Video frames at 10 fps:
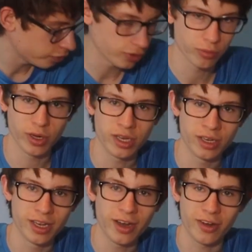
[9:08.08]
view right
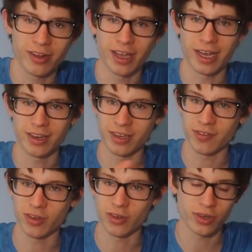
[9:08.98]
in there. I didn't
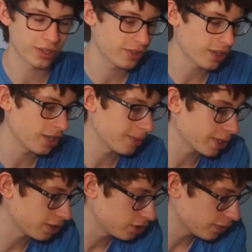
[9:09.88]
even know that it
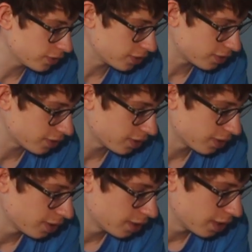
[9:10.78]
dynamically shifts this.
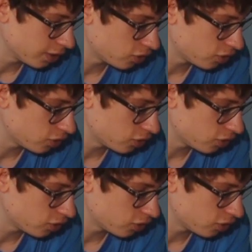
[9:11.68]
It